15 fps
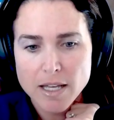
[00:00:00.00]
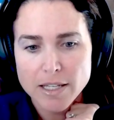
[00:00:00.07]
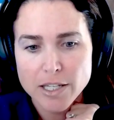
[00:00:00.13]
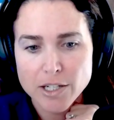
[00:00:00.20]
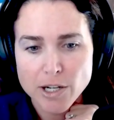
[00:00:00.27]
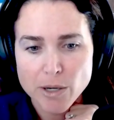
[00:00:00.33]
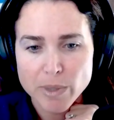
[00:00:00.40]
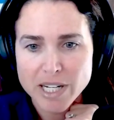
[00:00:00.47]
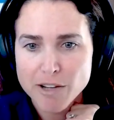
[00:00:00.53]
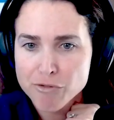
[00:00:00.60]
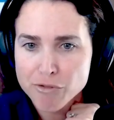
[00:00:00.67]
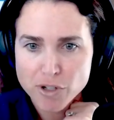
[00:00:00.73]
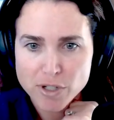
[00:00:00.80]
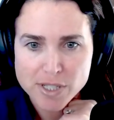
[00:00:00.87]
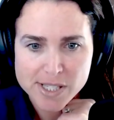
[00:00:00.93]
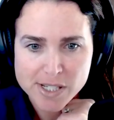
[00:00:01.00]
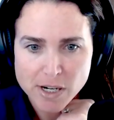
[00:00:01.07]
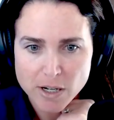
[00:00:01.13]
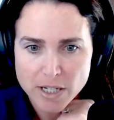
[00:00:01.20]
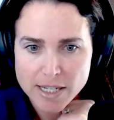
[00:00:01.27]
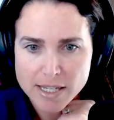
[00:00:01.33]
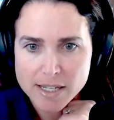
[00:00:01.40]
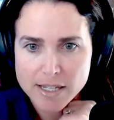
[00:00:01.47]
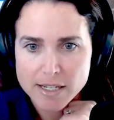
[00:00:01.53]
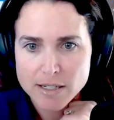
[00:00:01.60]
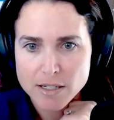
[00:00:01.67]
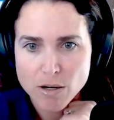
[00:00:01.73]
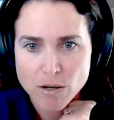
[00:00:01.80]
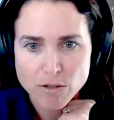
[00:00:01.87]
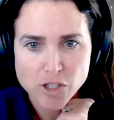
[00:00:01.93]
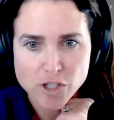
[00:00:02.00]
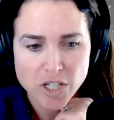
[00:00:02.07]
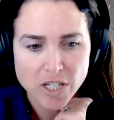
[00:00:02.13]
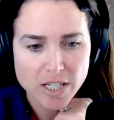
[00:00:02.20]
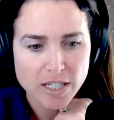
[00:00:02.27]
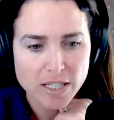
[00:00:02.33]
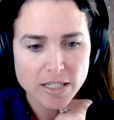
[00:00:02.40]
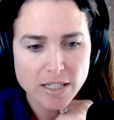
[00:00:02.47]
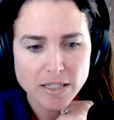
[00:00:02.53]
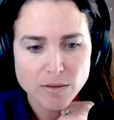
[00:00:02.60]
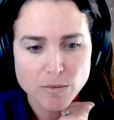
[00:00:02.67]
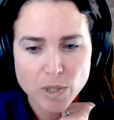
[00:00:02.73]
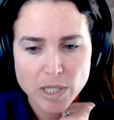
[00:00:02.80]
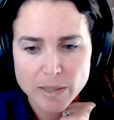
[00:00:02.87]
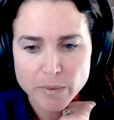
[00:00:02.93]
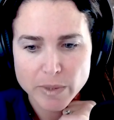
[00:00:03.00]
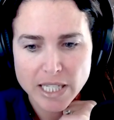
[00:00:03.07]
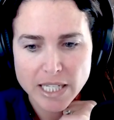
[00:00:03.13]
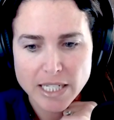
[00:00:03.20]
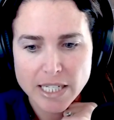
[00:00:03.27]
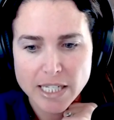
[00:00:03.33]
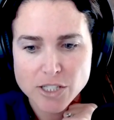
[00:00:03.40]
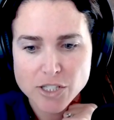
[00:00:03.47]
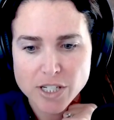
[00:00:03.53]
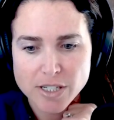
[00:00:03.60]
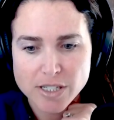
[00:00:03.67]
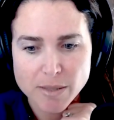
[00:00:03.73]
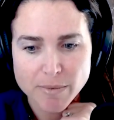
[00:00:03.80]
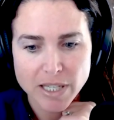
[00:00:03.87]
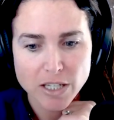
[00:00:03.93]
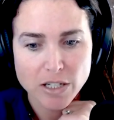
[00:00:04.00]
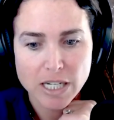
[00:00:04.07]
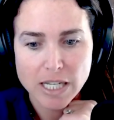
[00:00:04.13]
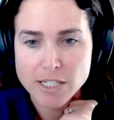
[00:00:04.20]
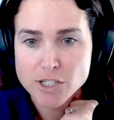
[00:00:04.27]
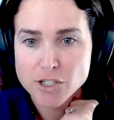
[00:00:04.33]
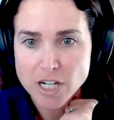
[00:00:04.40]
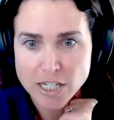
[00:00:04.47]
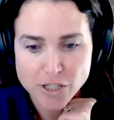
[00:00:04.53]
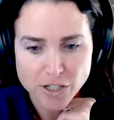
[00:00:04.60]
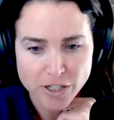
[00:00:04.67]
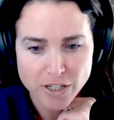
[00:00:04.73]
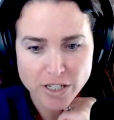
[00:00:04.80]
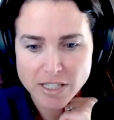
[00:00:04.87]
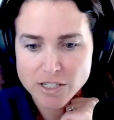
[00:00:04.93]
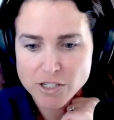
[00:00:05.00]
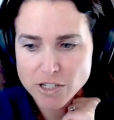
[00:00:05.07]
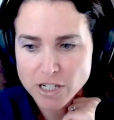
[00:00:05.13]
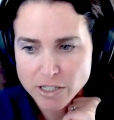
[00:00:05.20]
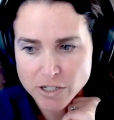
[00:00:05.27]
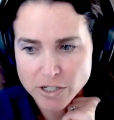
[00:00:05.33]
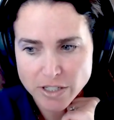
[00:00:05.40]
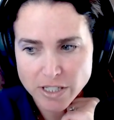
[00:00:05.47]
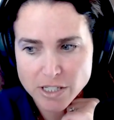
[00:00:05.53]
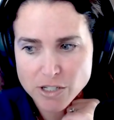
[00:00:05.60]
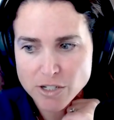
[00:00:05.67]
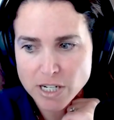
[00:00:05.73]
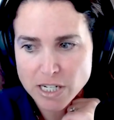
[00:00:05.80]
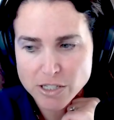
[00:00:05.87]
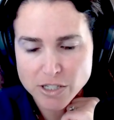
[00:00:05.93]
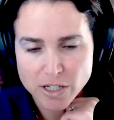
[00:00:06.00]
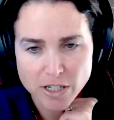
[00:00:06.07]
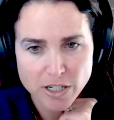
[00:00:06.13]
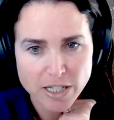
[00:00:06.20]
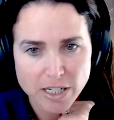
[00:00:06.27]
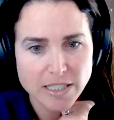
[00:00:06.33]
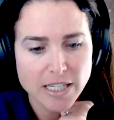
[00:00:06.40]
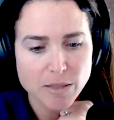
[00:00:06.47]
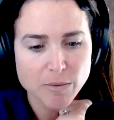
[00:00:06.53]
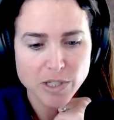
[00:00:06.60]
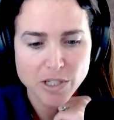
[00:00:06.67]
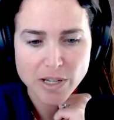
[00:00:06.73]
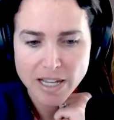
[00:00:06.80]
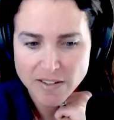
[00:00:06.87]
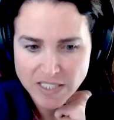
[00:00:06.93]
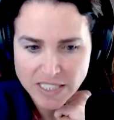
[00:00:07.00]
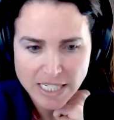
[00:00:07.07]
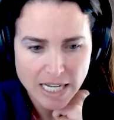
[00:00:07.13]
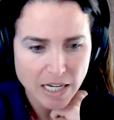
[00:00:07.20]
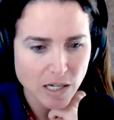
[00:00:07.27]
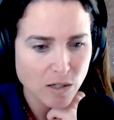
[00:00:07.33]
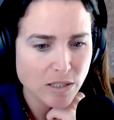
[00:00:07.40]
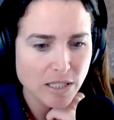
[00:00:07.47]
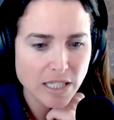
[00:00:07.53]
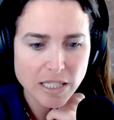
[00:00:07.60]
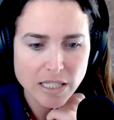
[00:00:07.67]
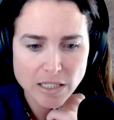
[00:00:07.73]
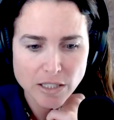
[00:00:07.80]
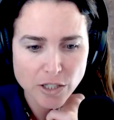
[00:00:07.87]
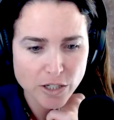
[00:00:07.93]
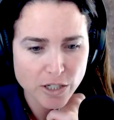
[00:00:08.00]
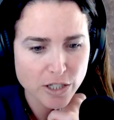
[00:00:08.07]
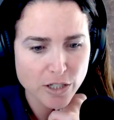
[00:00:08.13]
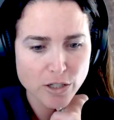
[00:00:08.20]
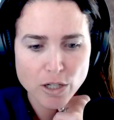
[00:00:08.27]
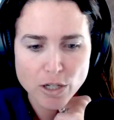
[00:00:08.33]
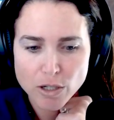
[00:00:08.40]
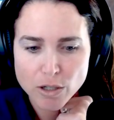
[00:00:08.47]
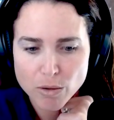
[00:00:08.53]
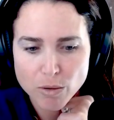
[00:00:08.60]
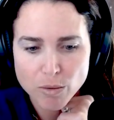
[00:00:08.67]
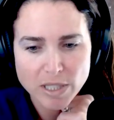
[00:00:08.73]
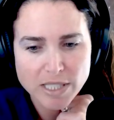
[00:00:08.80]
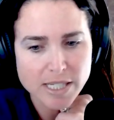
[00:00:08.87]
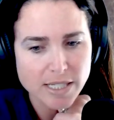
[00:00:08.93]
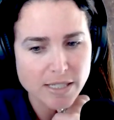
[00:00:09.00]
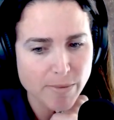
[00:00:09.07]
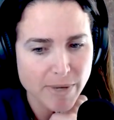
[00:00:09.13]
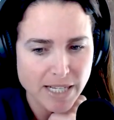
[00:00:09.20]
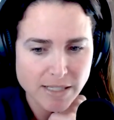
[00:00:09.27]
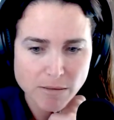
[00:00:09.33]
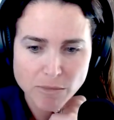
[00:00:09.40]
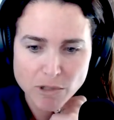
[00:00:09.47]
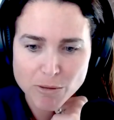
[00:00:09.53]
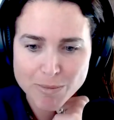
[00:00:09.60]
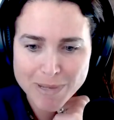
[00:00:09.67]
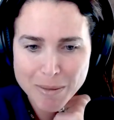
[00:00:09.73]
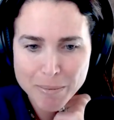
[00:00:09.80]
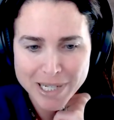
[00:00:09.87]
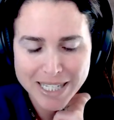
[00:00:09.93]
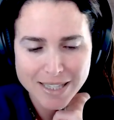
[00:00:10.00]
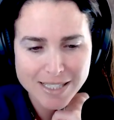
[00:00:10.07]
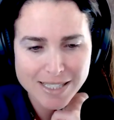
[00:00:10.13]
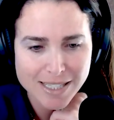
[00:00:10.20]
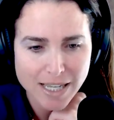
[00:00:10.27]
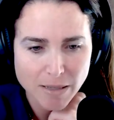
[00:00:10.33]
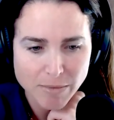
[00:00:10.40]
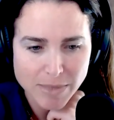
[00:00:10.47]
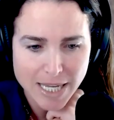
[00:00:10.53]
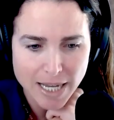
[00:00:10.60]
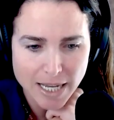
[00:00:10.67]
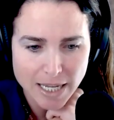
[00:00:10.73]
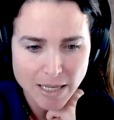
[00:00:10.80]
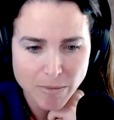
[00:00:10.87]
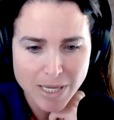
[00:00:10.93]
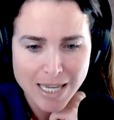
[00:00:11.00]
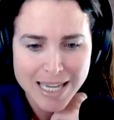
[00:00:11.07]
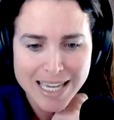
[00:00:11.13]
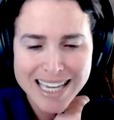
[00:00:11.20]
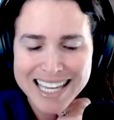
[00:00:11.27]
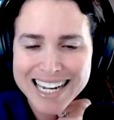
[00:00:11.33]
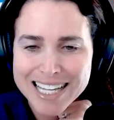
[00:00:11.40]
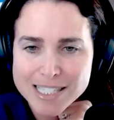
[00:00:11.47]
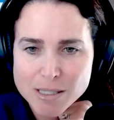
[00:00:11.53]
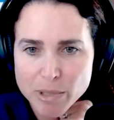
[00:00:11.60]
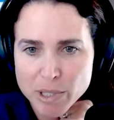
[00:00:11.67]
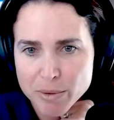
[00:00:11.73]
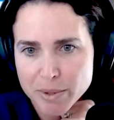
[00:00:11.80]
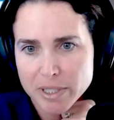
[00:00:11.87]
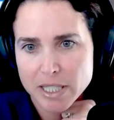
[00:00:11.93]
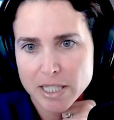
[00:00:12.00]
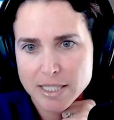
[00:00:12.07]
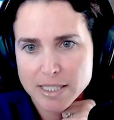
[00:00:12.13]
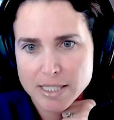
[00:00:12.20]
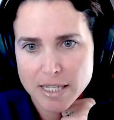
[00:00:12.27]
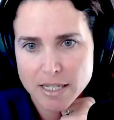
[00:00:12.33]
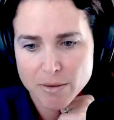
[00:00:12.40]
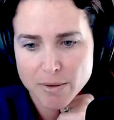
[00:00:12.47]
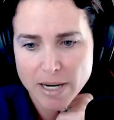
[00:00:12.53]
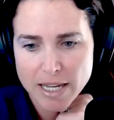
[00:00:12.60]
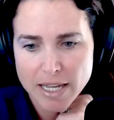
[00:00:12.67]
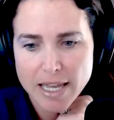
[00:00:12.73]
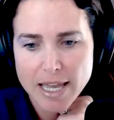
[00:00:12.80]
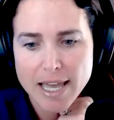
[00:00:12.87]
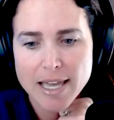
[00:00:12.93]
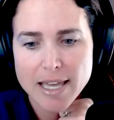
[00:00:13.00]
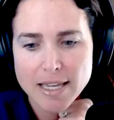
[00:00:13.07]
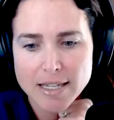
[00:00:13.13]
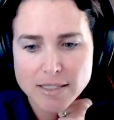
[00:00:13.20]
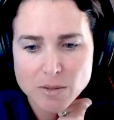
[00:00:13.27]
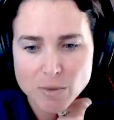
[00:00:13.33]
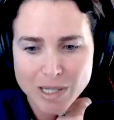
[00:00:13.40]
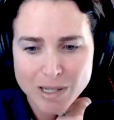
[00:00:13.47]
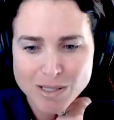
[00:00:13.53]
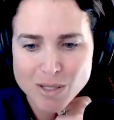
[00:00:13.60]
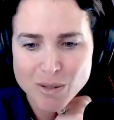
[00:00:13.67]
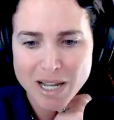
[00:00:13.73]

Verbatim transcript: you know, when I first started coaching and working with ADHDers, I'm like, you need structure, you need structure, you need structure. And then when you have it down, then you're going to know what to expect and blah, blah, blah. But at the same time, it has to be realistic, right? And we also